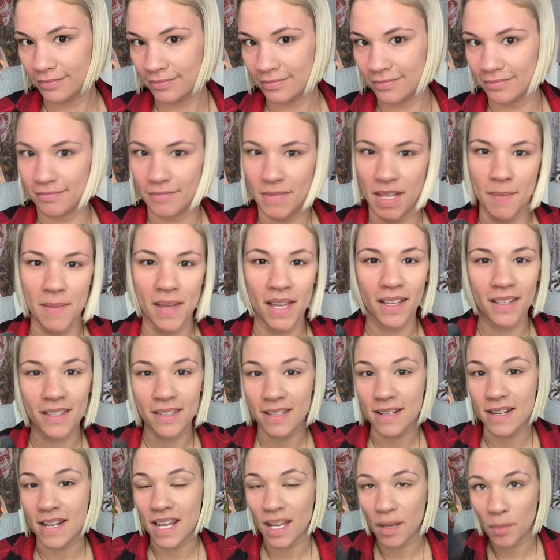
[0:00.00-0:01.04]
maybe I'll
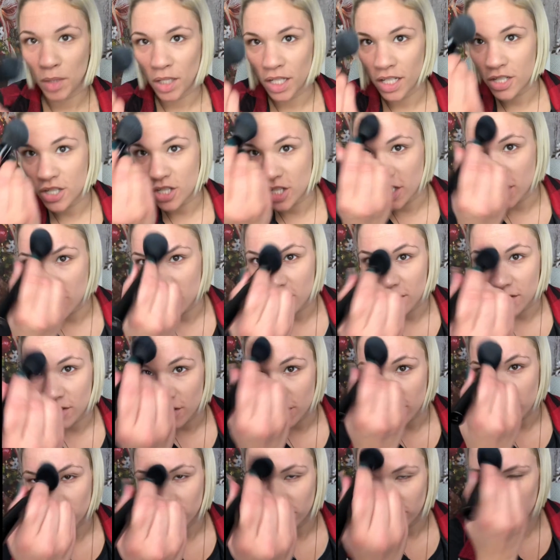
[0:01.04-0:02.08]
sneak a brush
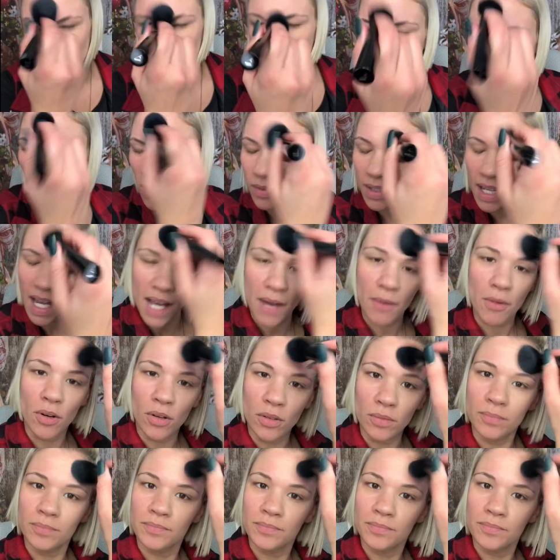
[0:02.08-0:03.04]
into. No, I won't.